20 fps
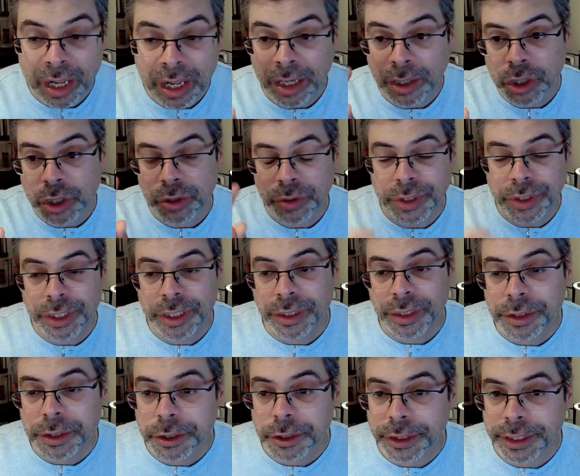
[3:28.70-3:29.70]
I'll show you
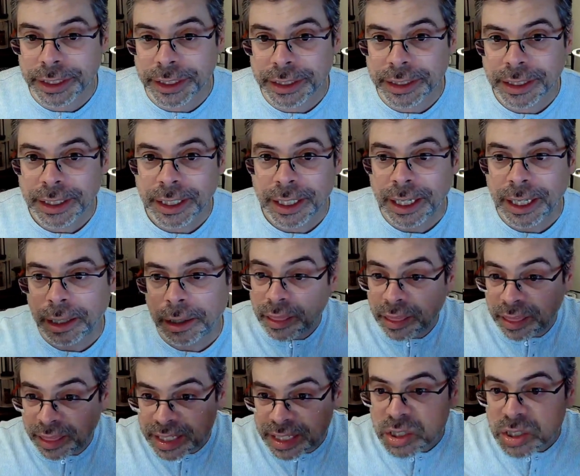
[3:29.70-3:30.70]
another trick.
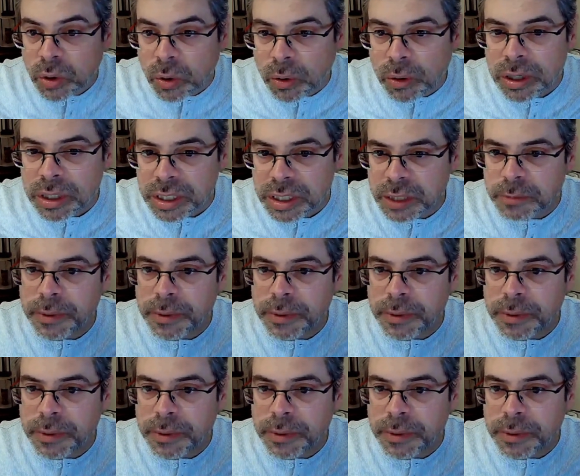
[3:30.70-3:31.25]
This chorus